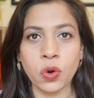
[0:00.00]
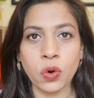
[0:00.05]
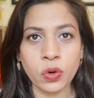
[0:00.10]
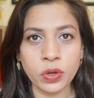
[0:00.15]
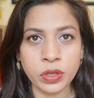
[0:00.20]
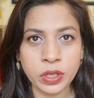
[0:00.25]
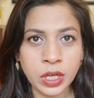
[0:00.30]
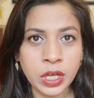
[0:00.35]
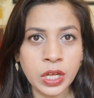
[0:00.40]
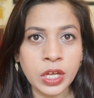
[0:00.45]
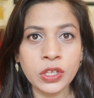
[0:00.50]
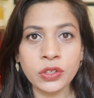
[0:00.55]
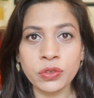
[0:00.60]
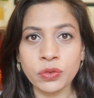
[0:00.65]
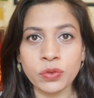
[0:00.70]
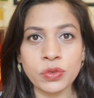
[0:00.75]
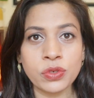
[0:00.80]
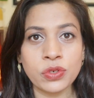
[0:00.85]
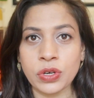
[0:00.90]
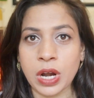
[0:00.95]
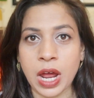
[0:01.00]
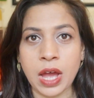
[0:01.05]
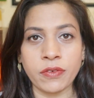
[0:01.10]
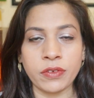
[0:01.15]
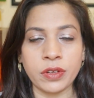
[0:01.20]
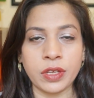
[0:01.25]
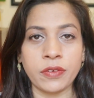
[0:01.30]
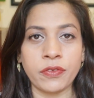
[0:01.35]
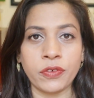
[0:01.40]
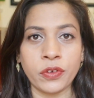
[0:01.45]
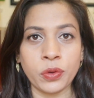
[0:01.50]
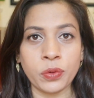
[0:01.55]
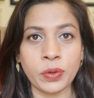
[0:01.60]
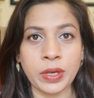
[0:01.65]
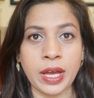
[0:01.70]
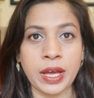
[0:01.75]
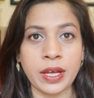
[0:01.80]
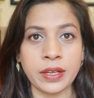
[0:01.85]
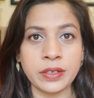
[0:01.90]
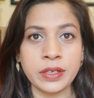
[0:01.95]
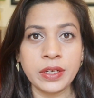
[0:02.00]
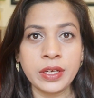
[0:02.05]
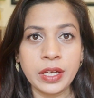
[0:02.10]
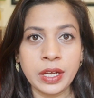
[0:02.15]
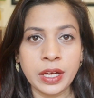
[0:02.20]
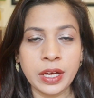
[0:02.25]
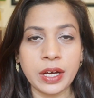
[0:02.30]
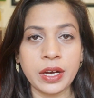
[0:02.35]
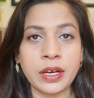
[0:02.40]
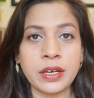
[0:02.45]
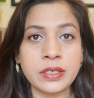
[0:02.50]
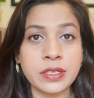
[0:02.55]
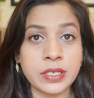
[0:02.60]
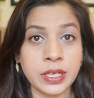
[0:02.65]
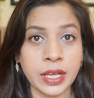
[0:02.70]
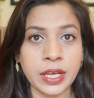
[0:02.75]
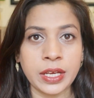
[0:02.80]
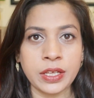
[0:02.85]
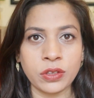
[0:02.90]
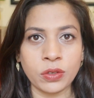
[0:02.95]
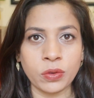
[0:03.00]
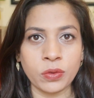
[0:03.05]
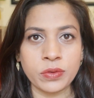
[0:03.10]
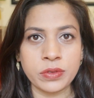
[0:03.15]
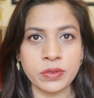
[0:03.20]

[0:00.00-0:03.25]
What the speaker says: or through travel if you can undertake